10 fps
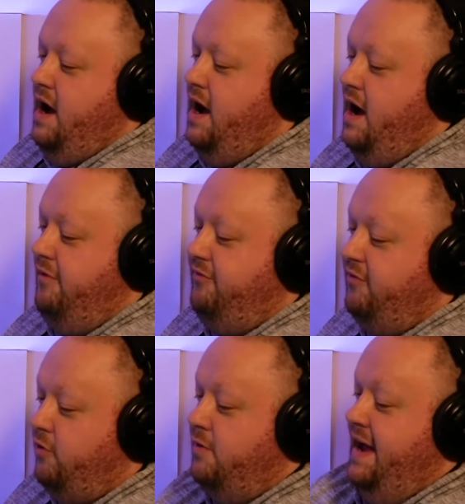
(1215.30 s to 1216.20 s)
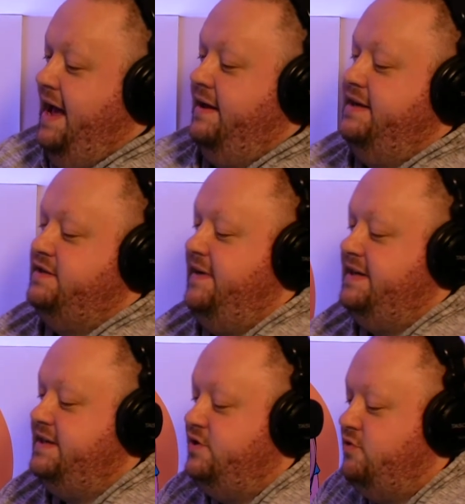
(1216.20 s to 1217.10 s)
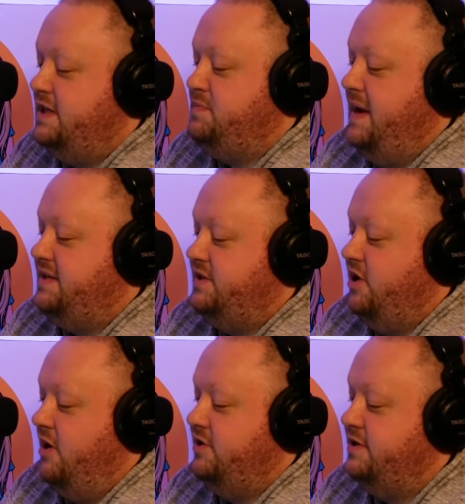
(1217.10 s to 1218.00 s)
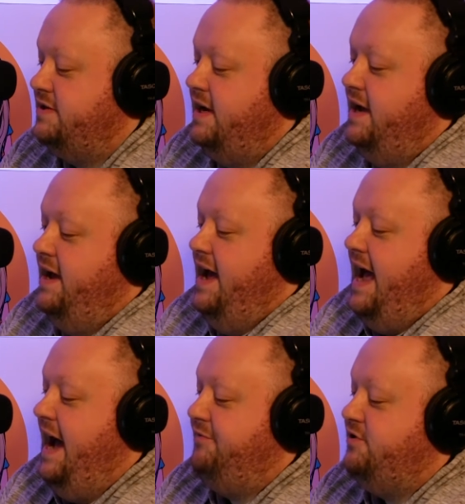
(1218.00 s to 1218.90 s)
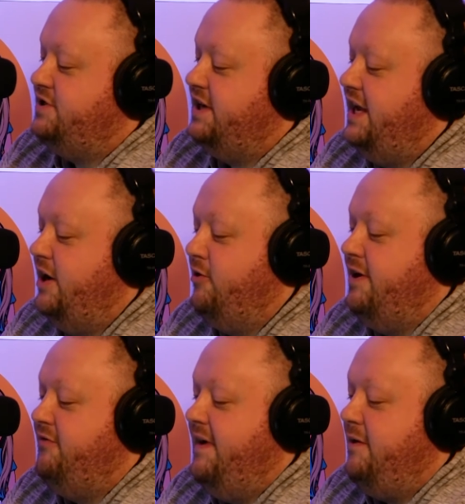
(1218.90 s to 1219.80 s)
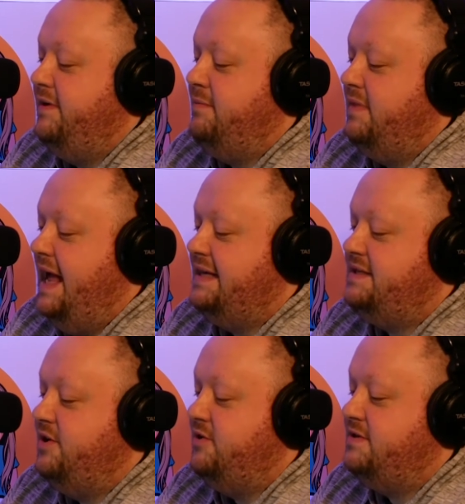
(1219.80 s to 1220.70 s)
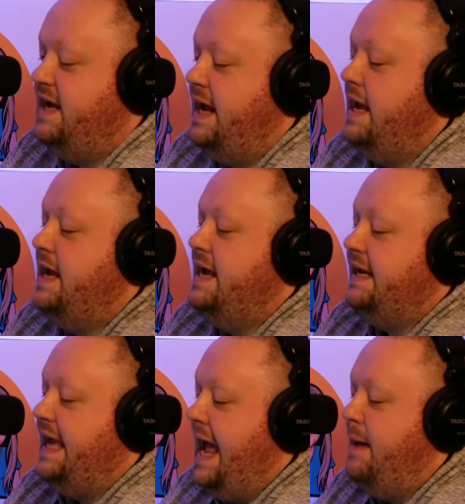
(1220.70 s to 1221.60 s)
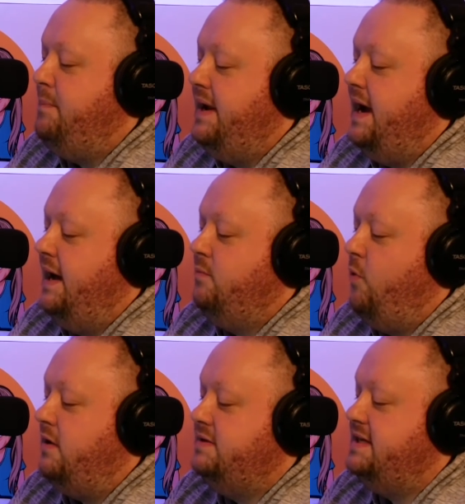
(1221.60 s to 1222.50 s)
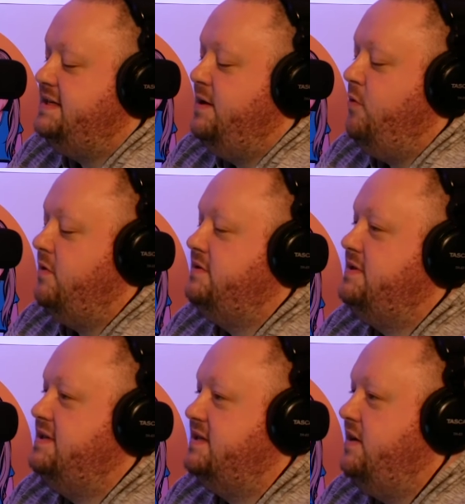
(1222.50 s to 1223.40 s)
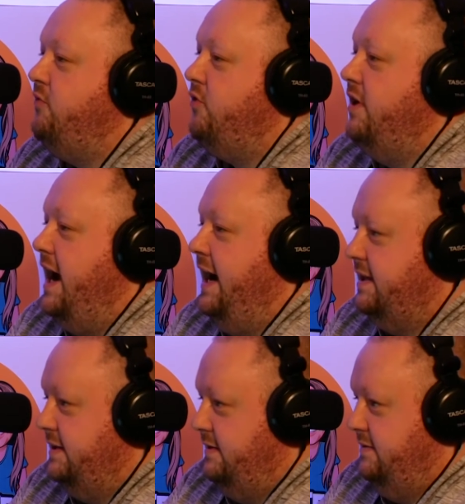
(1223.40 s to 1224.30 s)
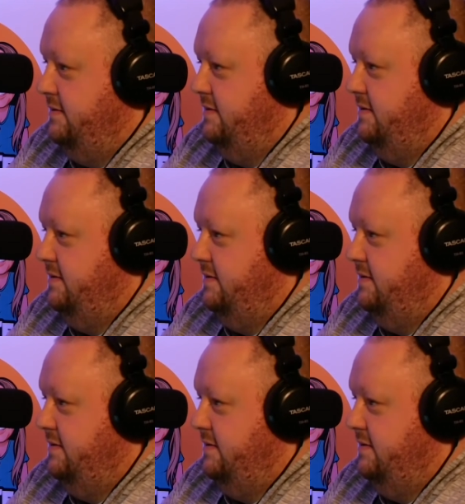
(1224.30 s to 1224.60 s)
Uh, a Florida man is facing trespassing charges after security found him last Thursday camping on Walt Disney World's Discovery Island.